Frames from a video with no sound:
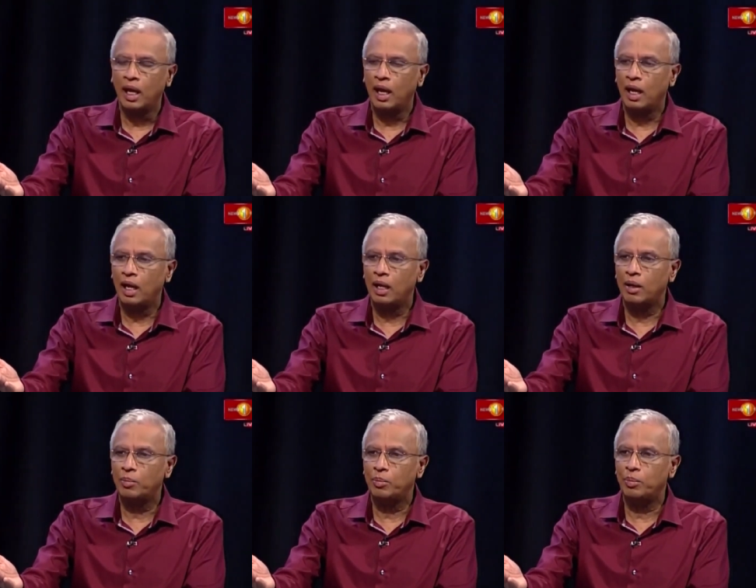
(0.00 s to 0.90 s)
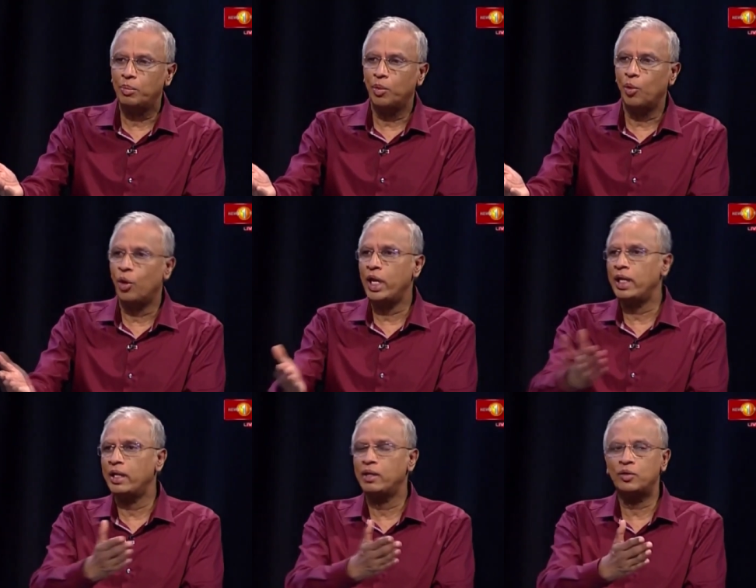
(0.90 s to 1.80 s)

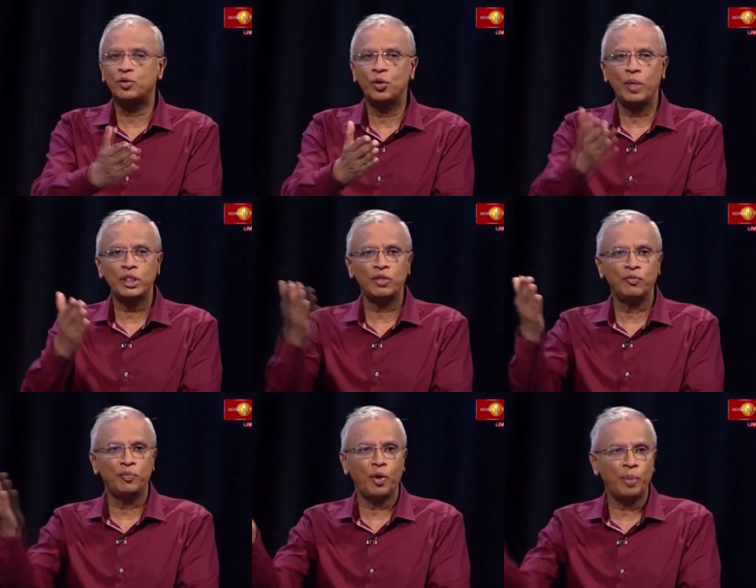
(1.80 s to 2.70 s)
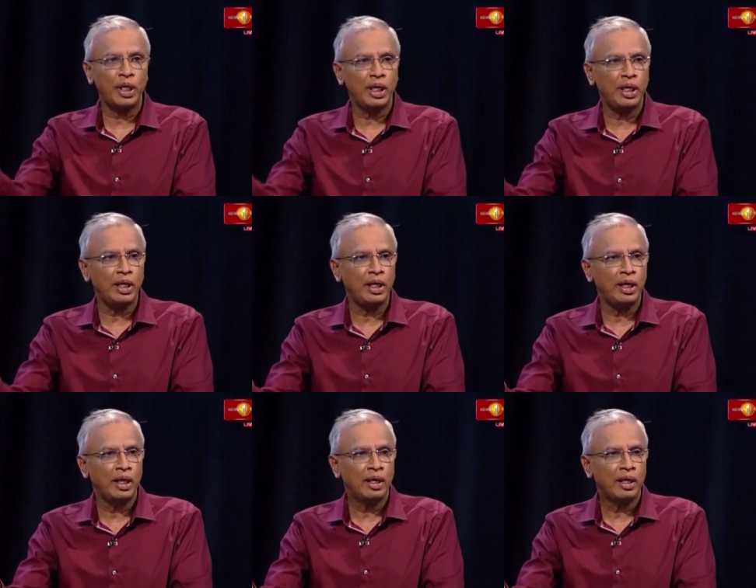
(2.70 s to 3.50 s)
owning so much of property,